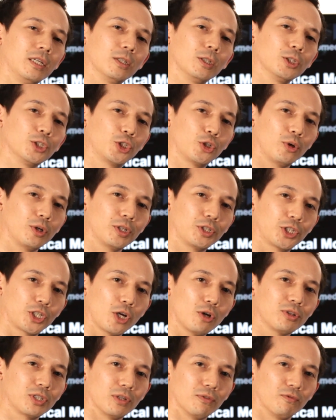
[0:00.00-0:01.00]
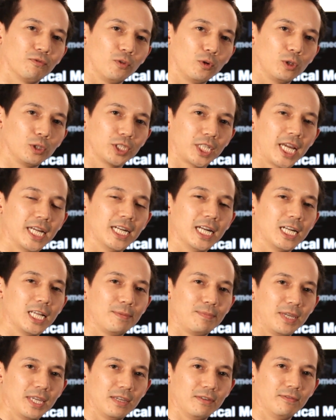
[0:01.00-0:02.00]
You'll enjoy shows in full
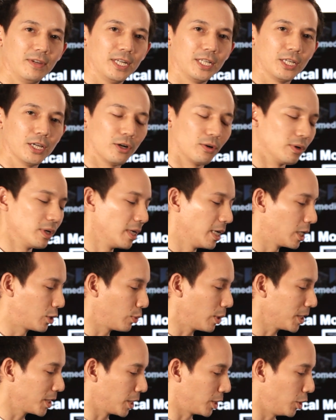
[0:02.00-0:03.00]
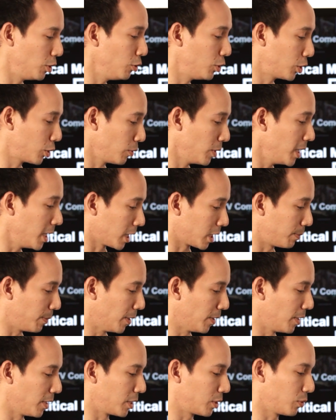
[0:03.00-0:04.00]
1080p video, as well as a two-screen
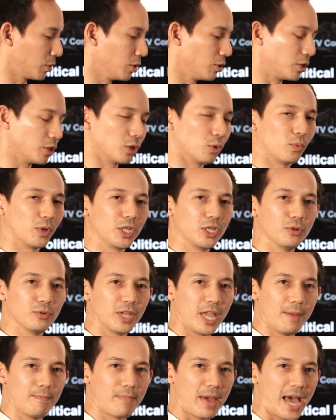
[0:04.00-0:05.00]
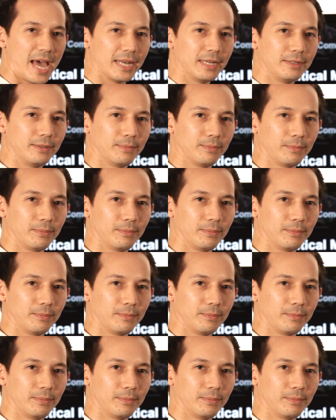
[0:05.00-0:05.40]
experience using the Wii U GamePad.